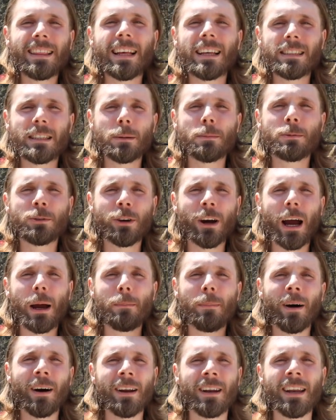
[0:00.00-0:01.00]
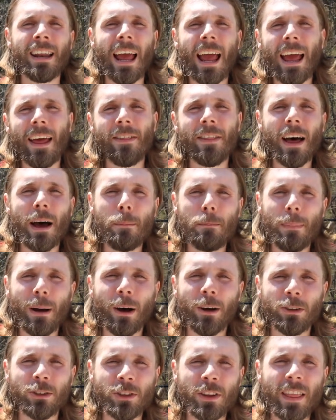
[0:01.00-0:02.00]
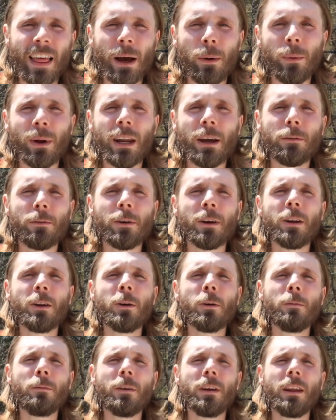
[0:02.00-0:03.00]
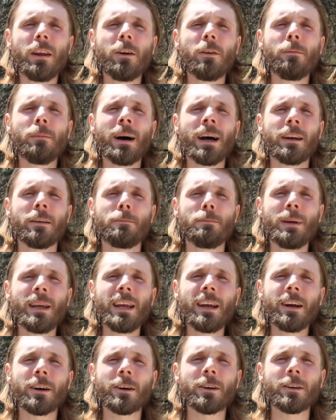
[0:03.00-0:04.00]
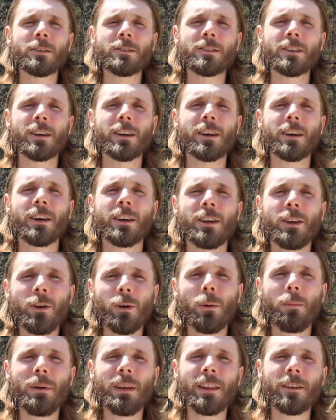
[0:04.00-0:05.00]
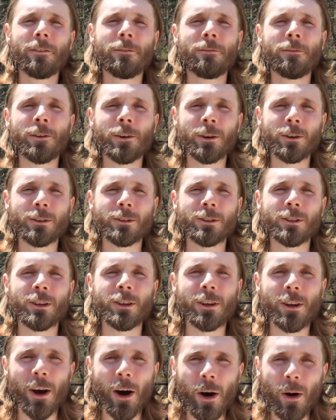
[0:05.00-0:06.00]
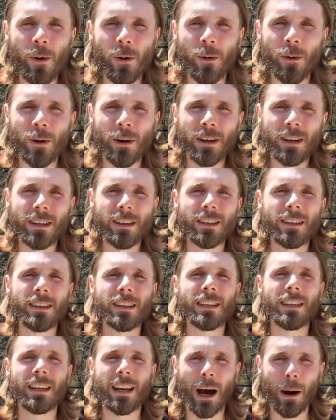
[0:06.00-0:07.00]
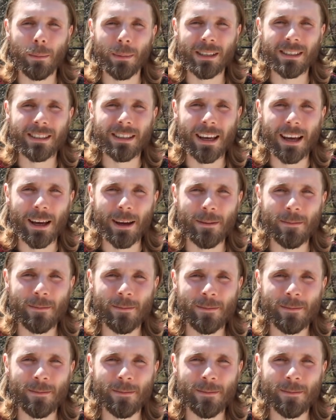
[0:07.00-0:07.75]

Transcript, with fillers: that subscribe button and that bell so that whenever a new video of mine appears, you will be the first to know. Namaste.